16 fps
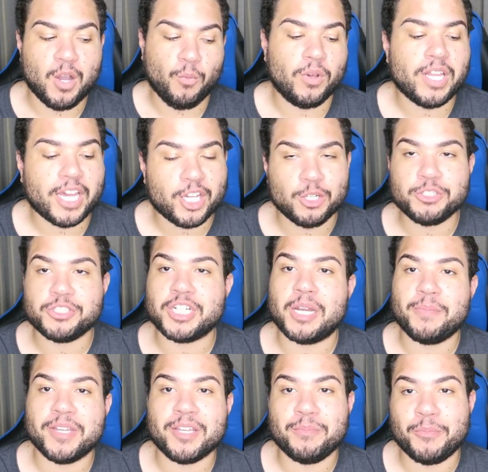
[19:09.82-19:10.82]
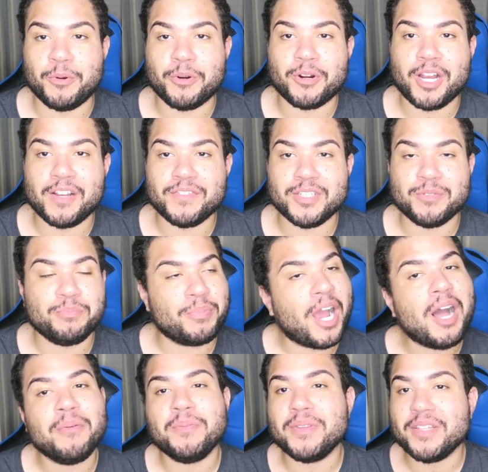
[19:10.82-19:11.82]
will I go shopping more often?
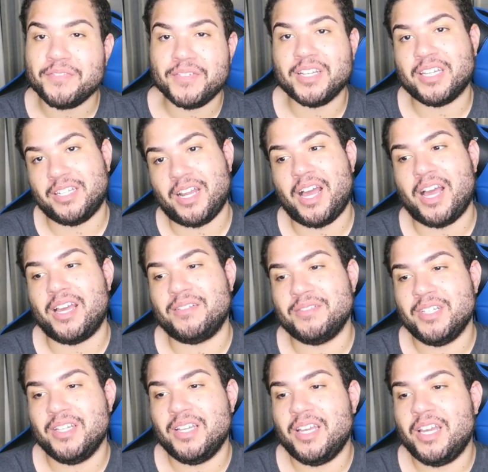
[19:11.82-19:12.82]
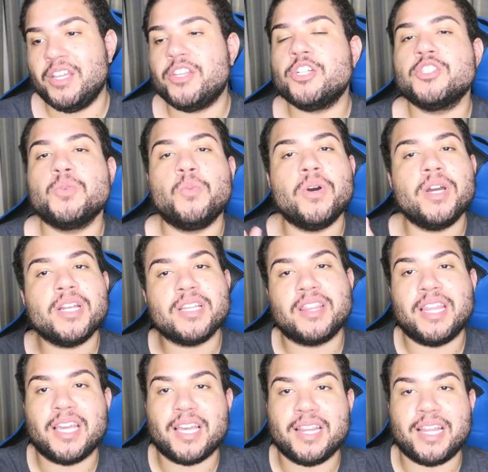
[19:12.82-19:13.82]
Probably fucking not. There's one
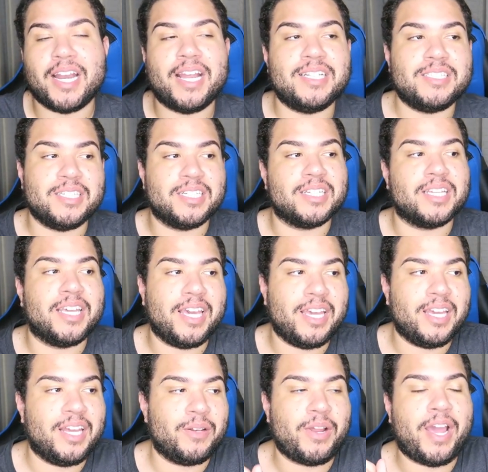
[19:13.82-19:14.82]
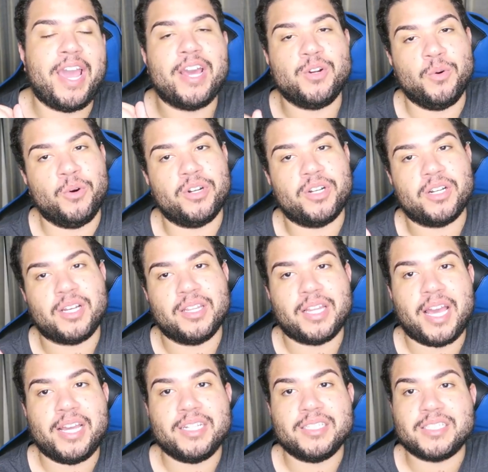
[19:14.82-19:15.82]
thing that I didn't get and I had ordered
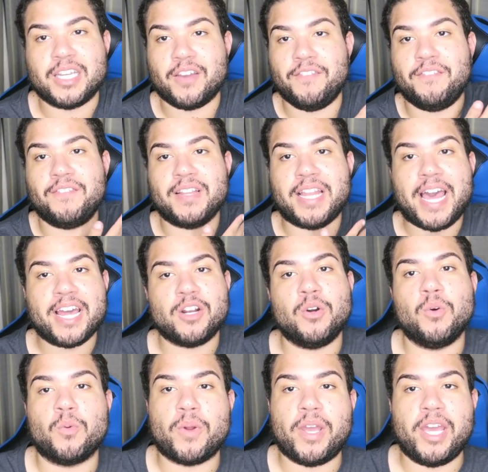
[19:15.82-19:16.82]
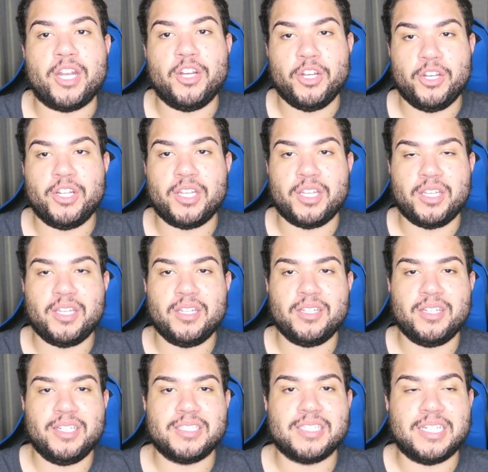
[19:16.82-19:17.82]
online. It's like a flannel red
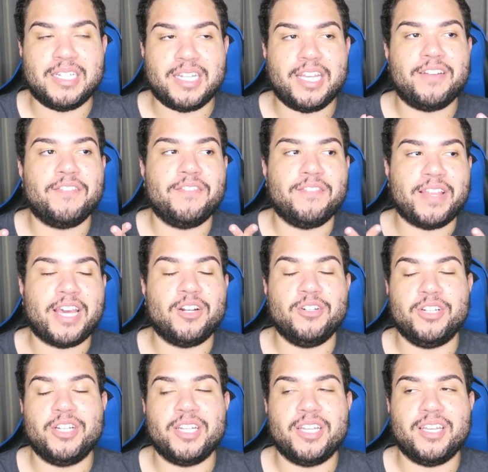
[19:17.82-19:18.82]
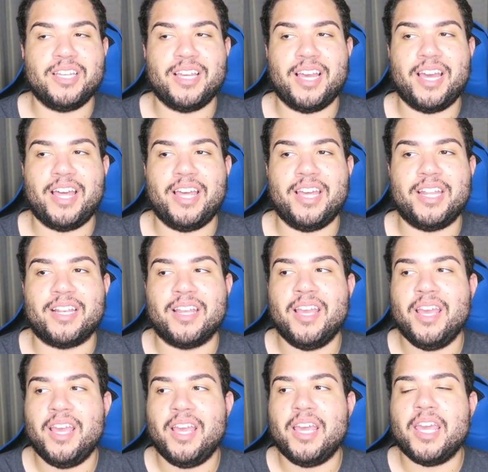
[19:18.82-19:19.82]
hoodie. It's a knit flannel hoodie. And
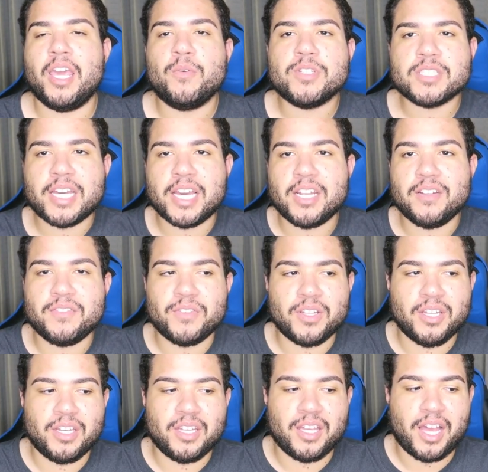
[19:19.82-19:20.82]
it was kind of...